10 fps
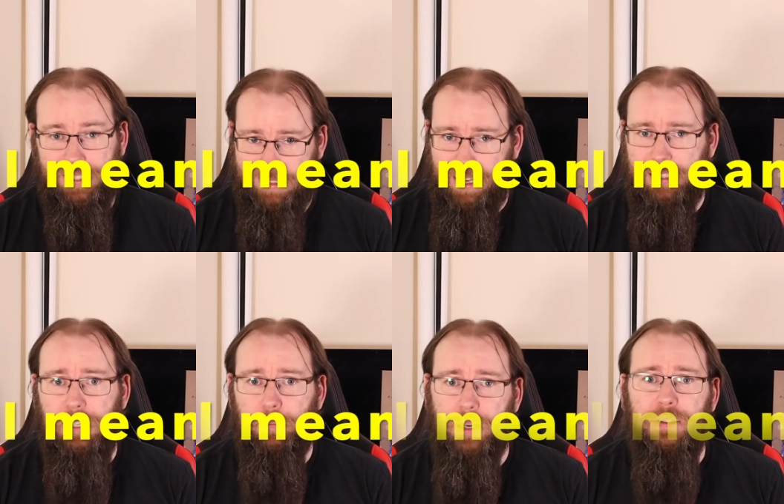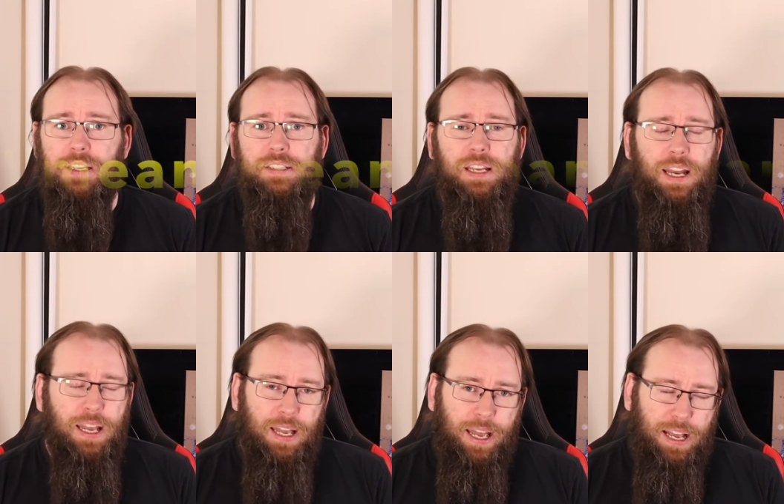sexy about this
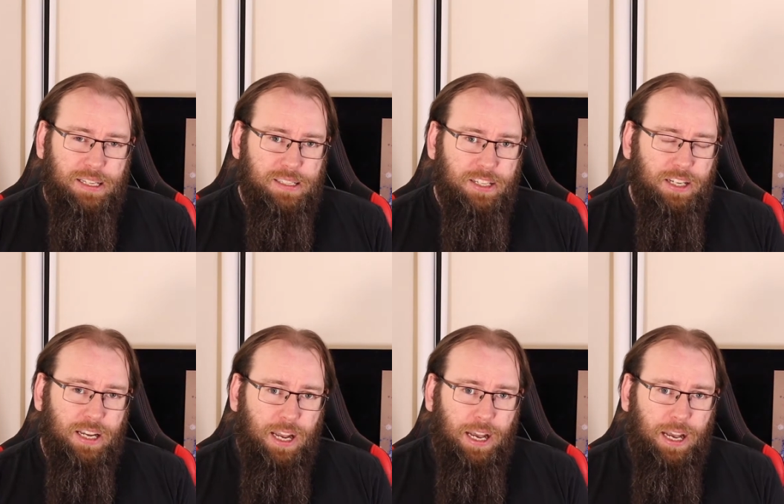SG.